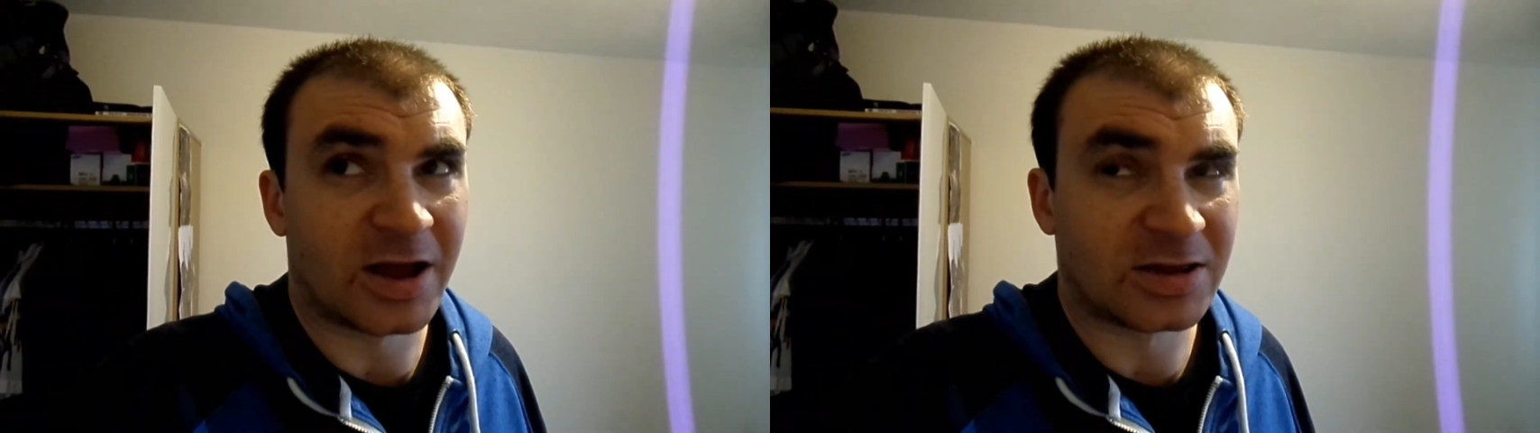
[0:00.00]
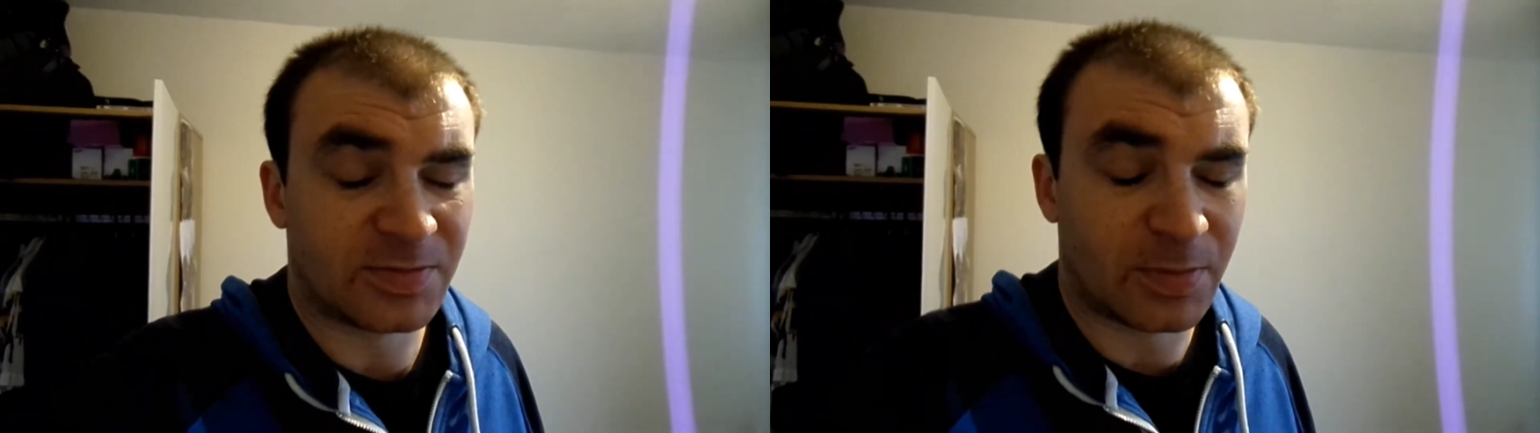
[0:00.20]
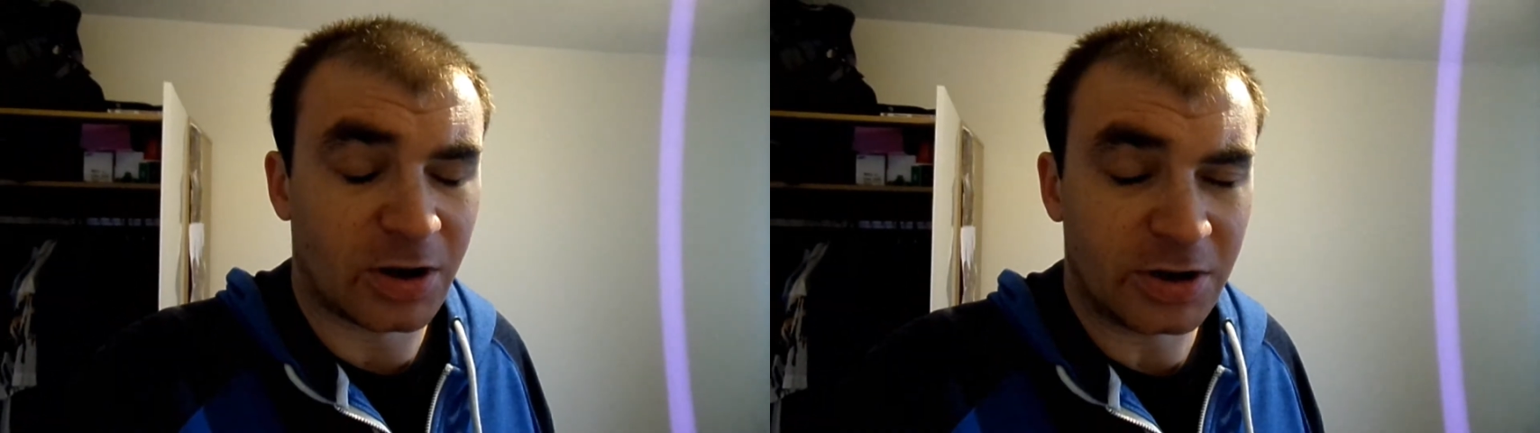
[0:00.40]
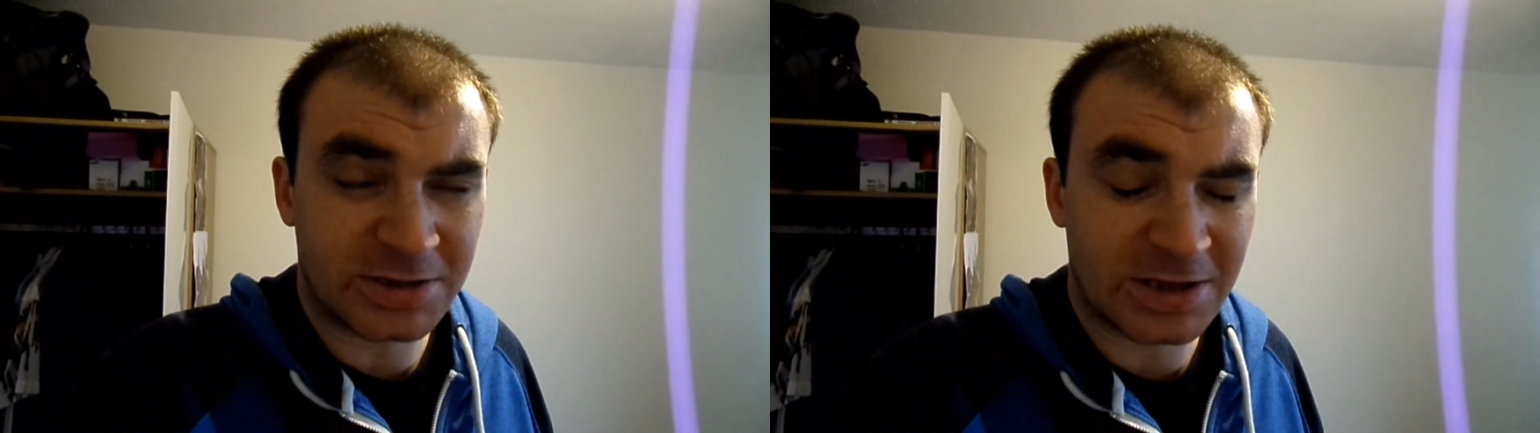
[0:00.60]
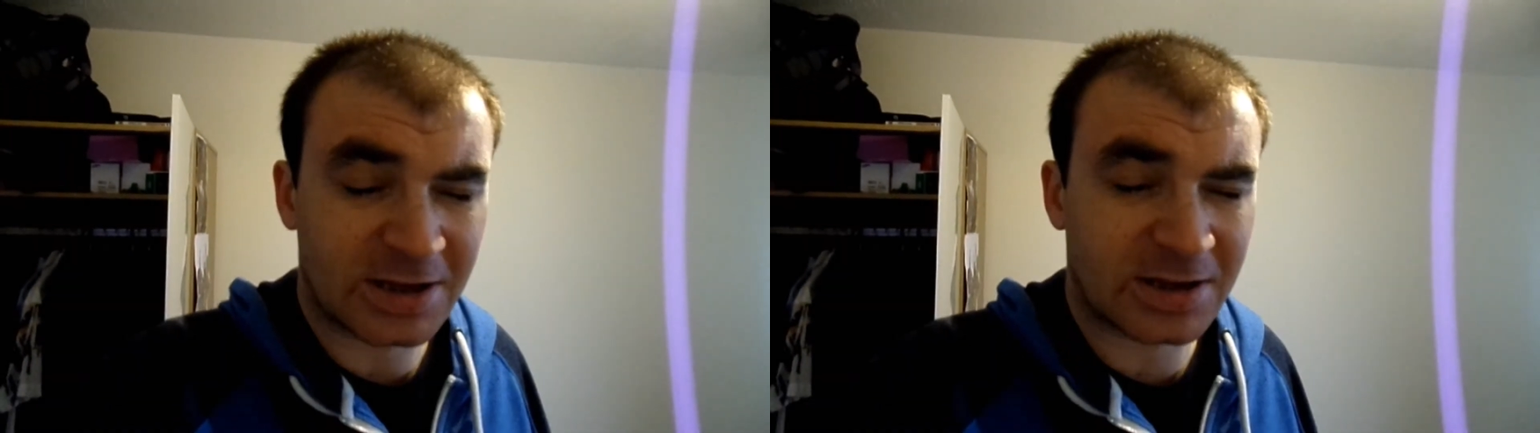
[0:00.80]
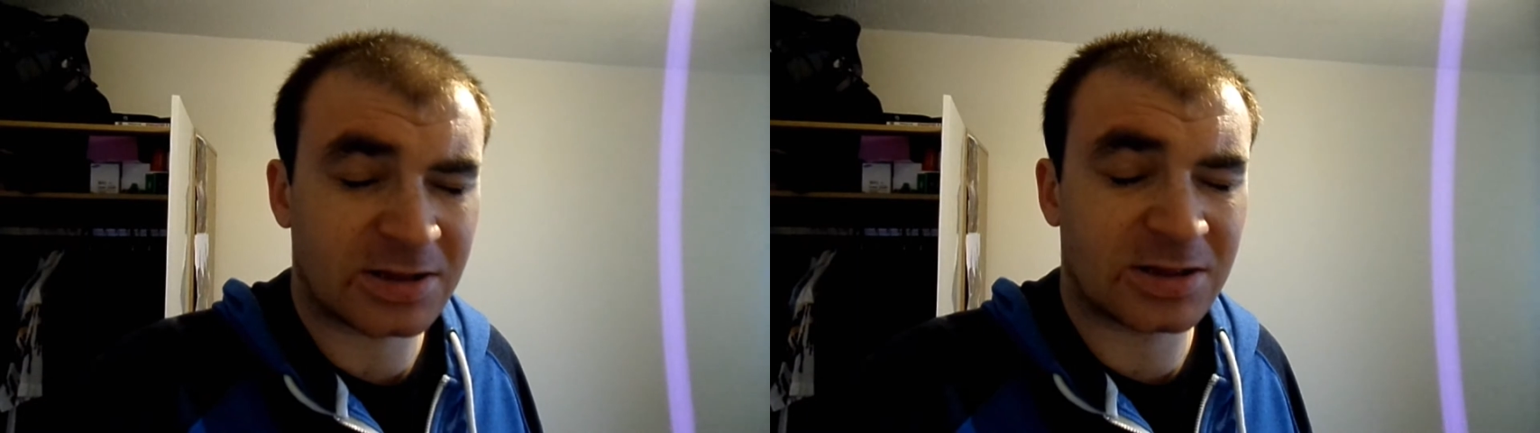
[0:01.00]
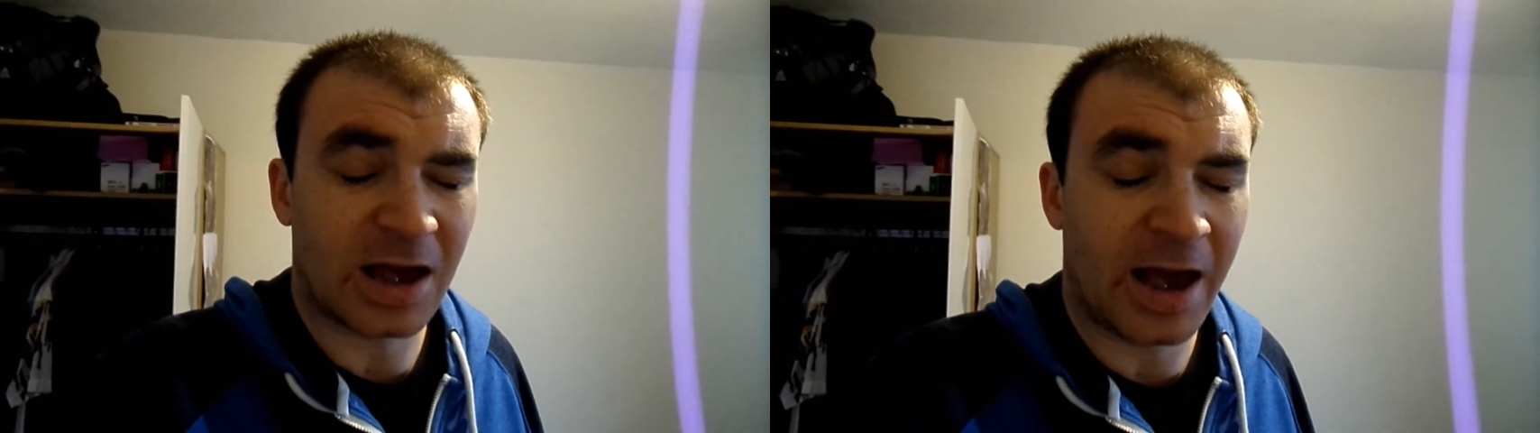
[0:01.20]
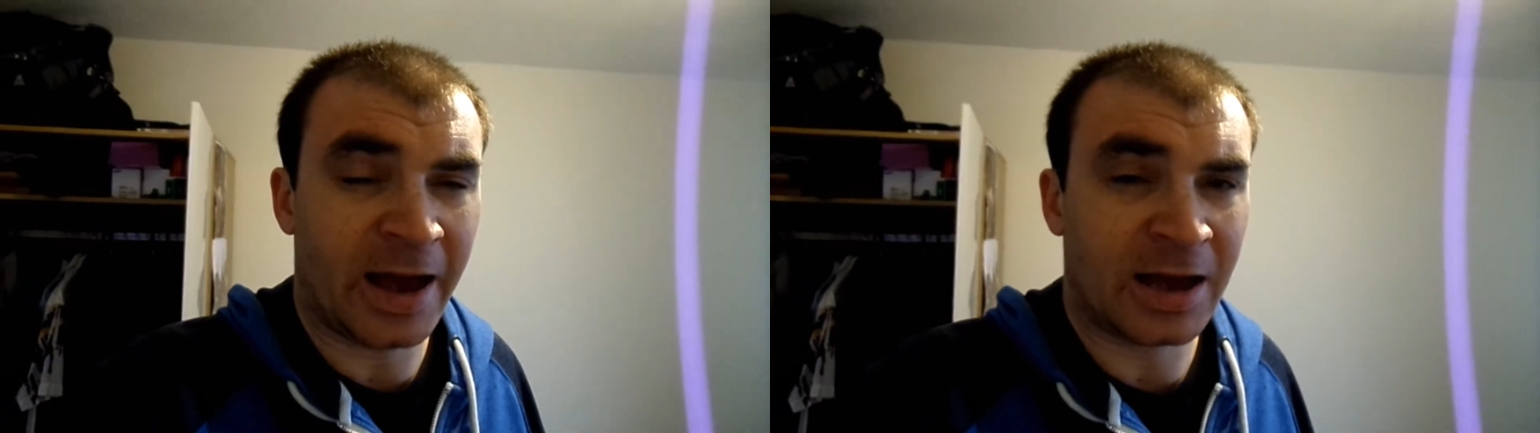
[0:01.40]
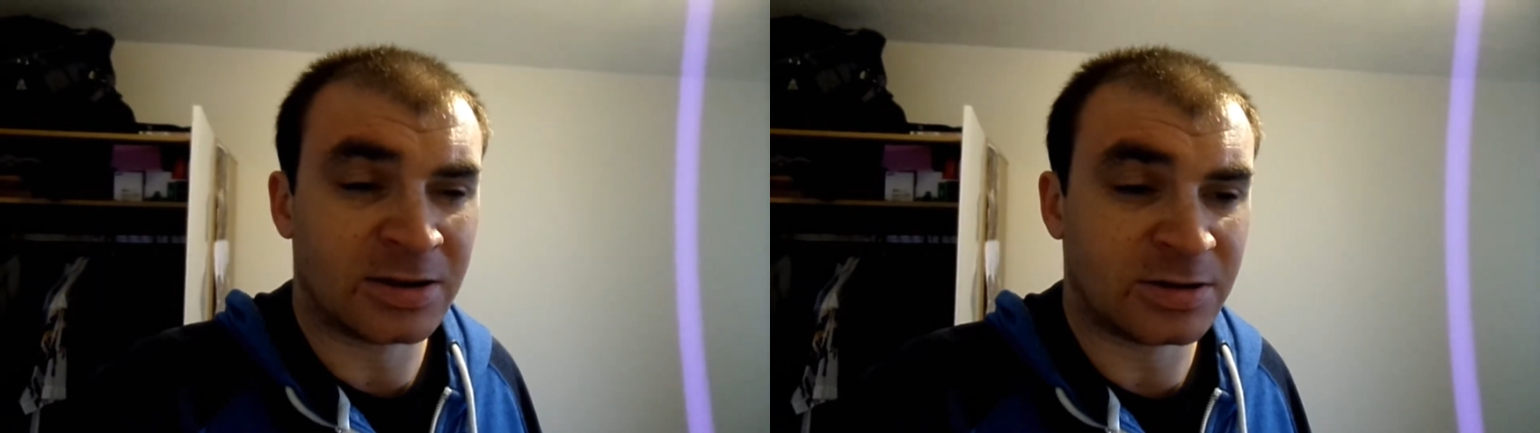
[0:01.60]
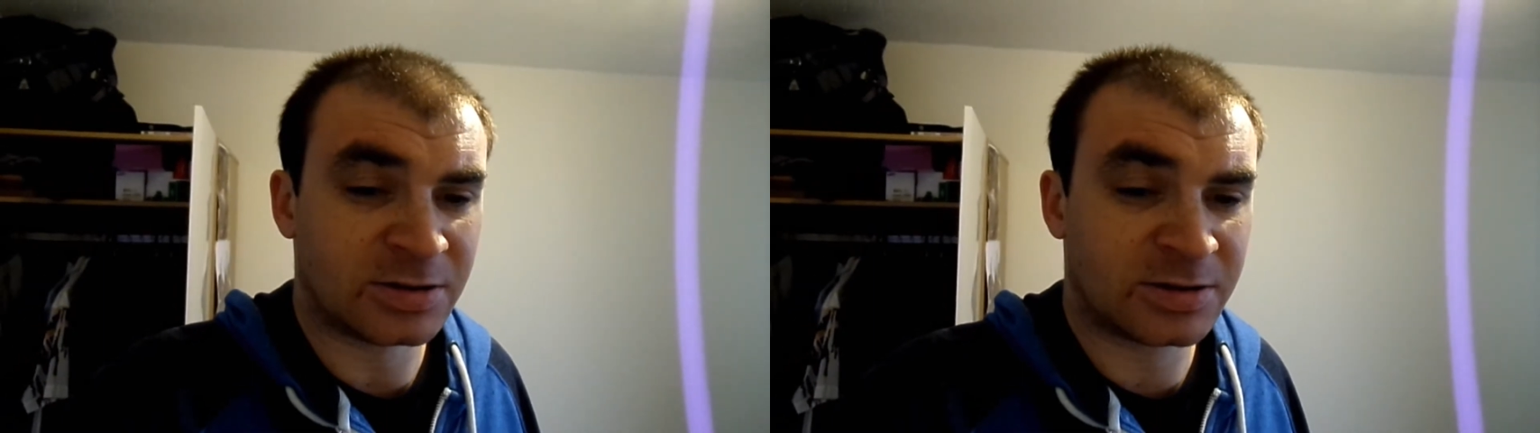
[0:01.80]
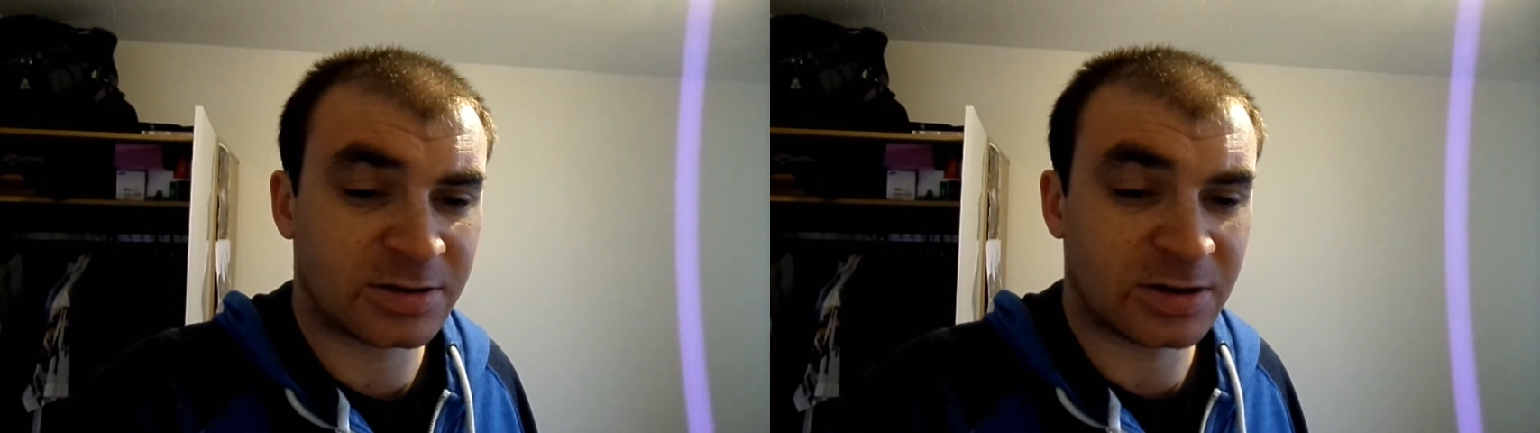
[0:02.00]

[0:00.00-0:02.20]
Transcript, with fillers: antibiotics and